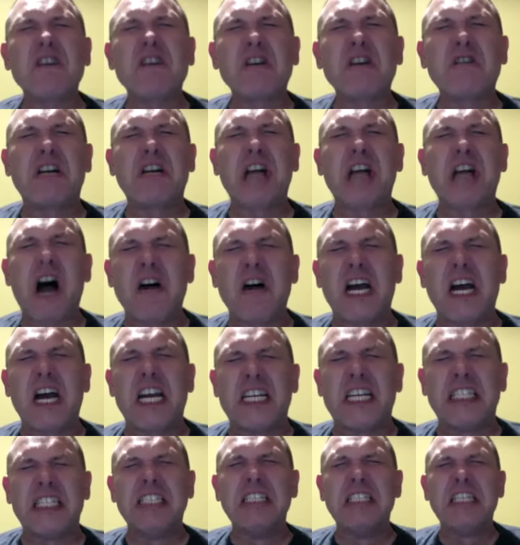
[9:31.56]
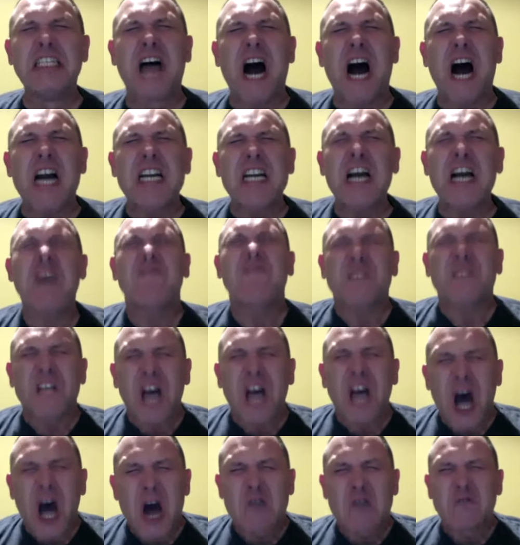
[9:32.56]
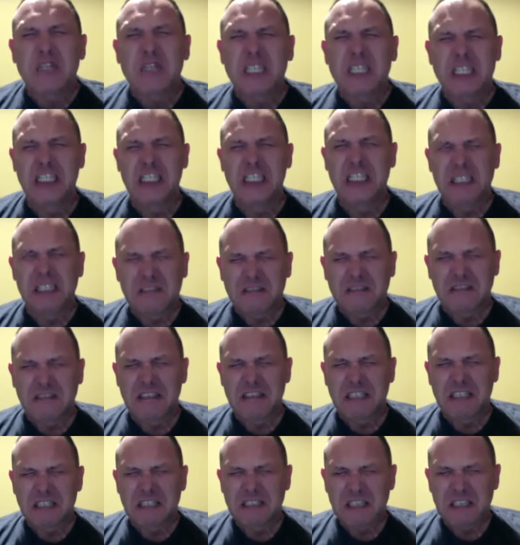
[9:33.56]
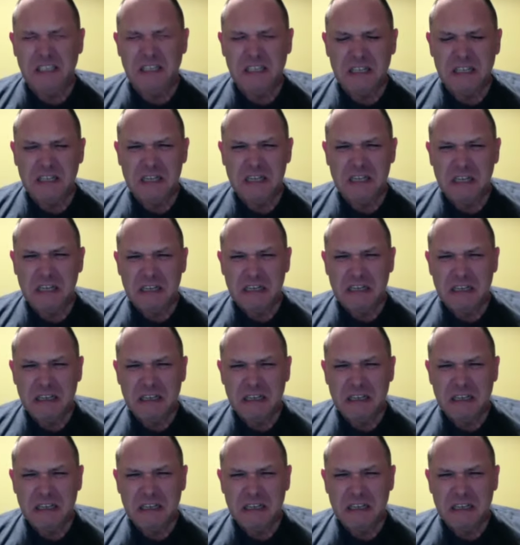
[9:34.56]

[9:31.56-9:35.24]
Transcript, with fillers: you, Chloe! I love you! The